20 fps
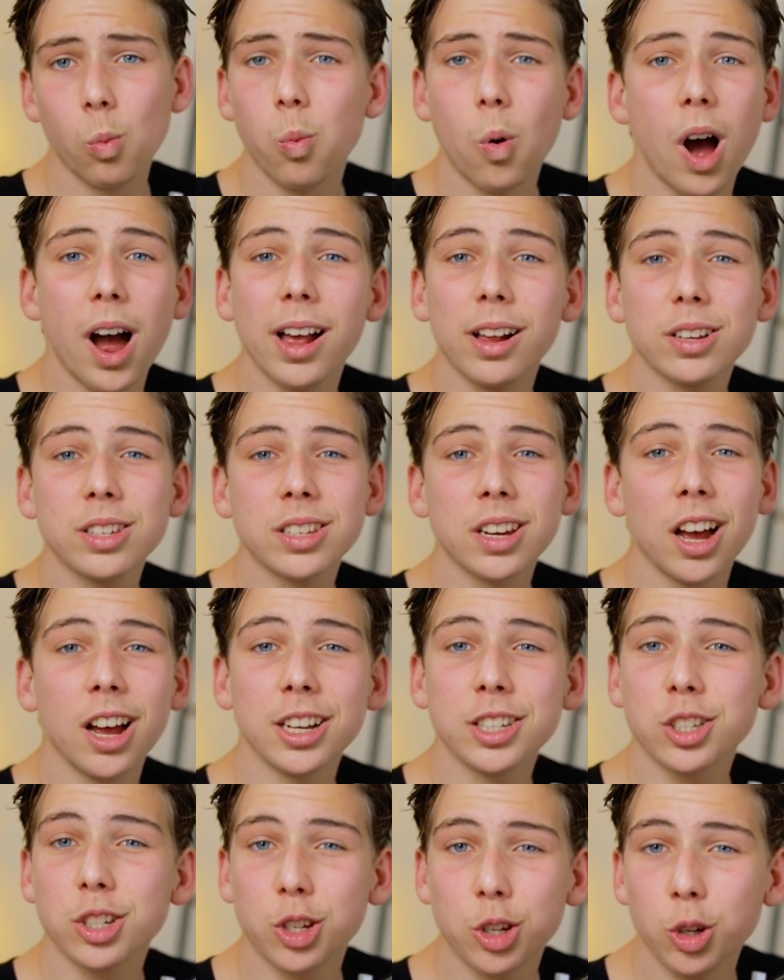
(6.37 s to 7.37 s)
Whilst
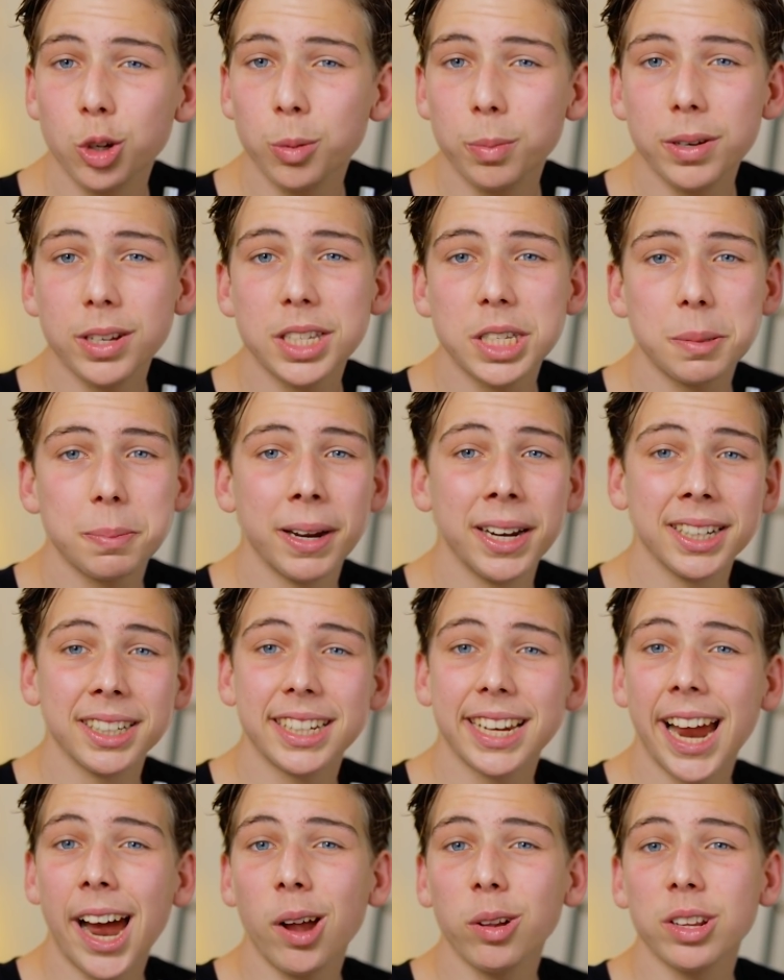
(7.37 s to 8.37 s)
us cubers
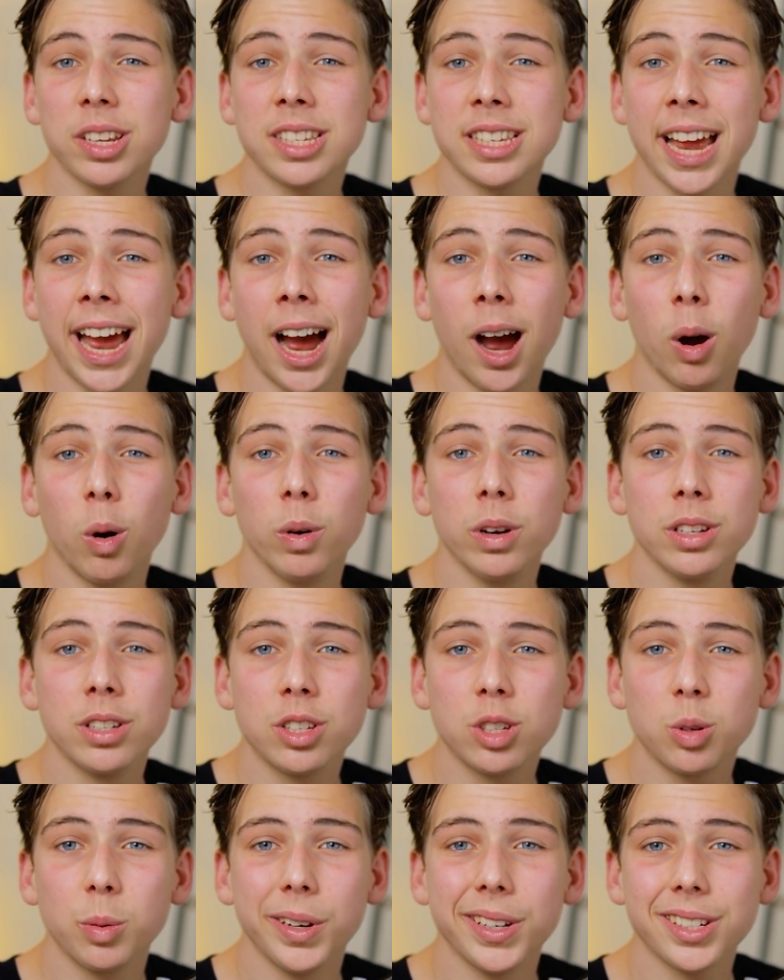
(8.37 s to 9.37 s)
spend countless
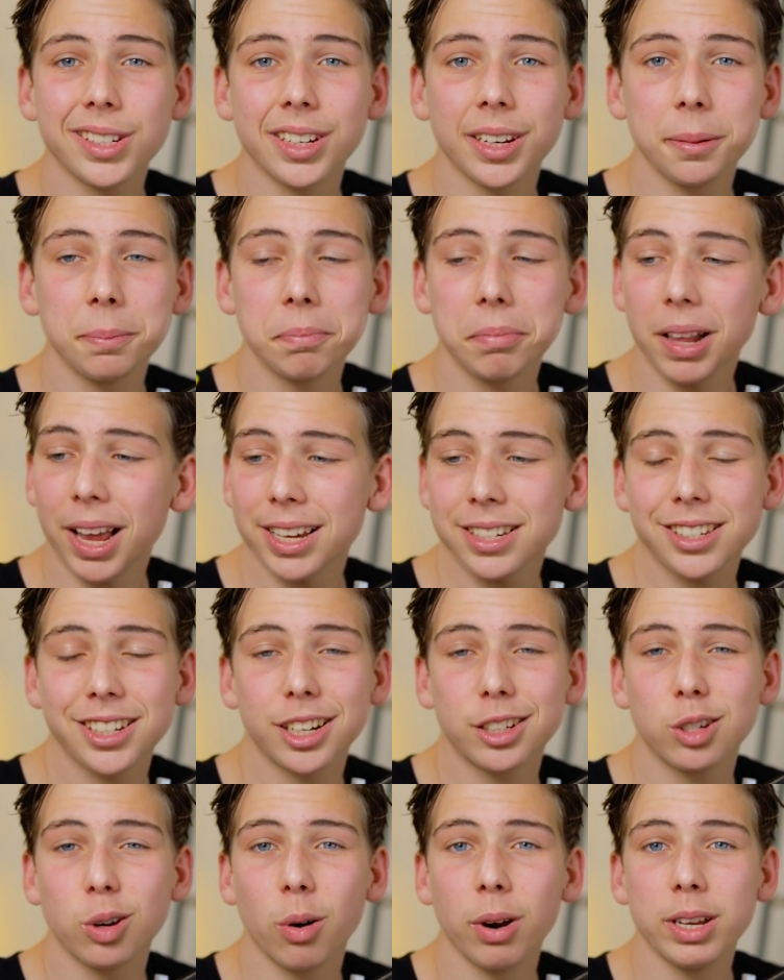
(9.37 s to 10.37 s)
hours twisting
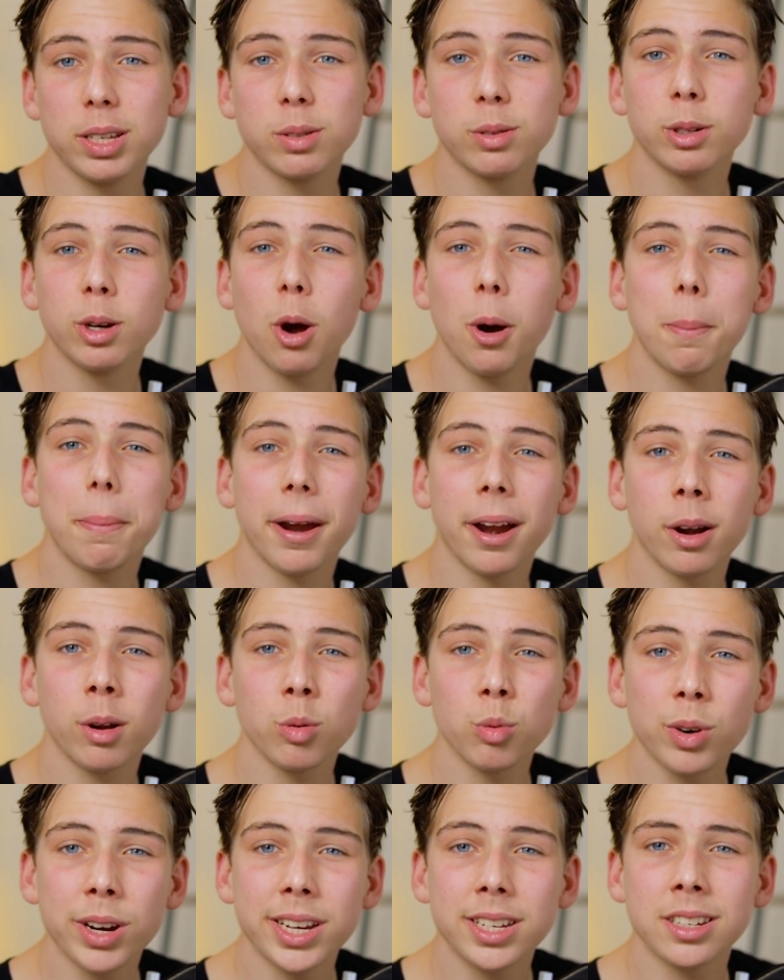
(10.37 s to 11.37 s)
plastic toys for no
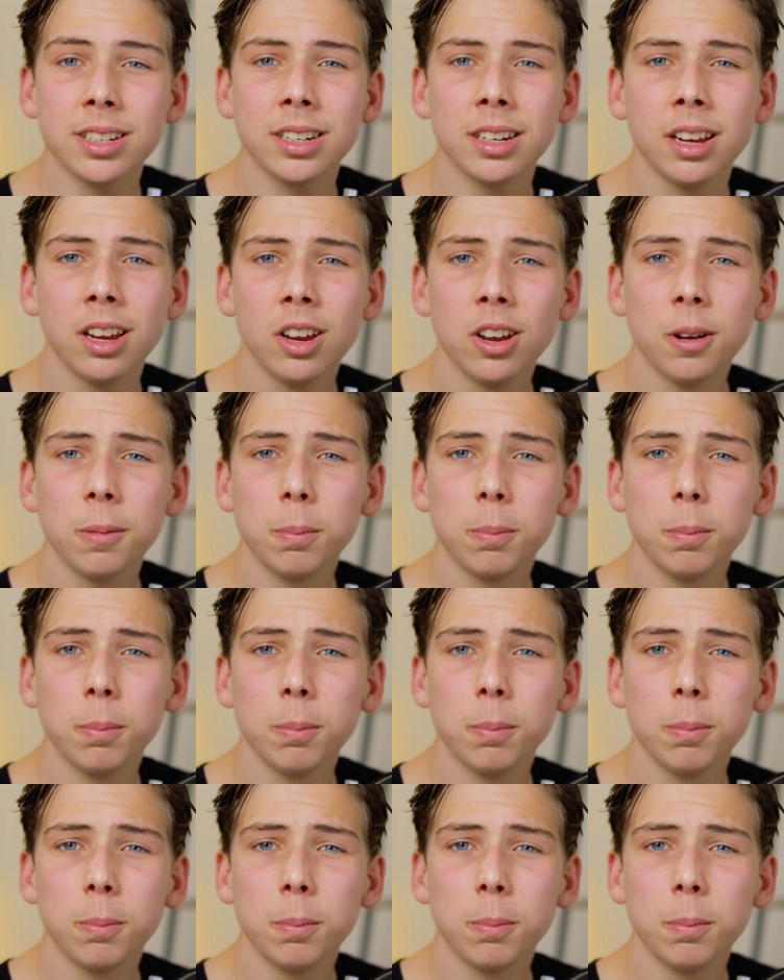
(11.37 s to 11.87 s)
apparent reason,